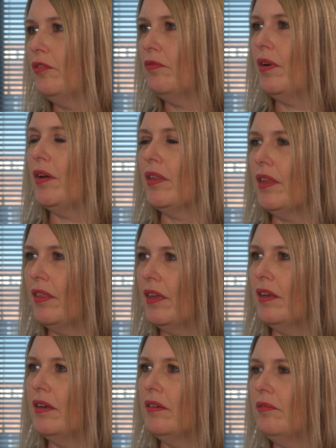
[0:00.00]
rather
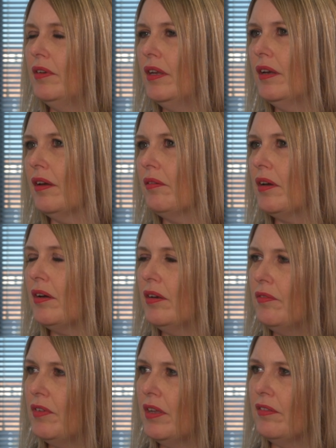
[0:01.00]
than, kind
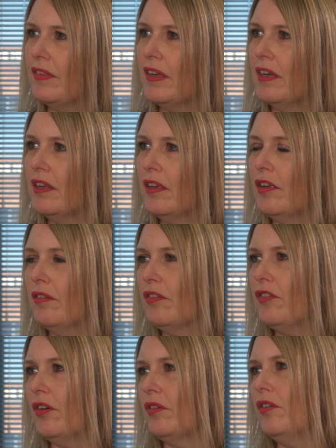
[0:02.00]
of using a
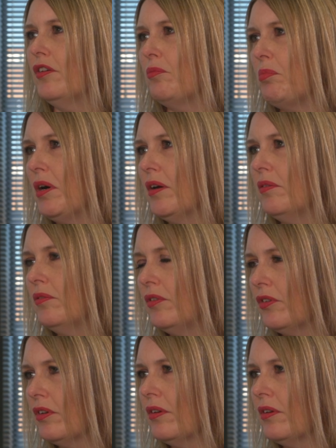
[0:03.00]
structured approach.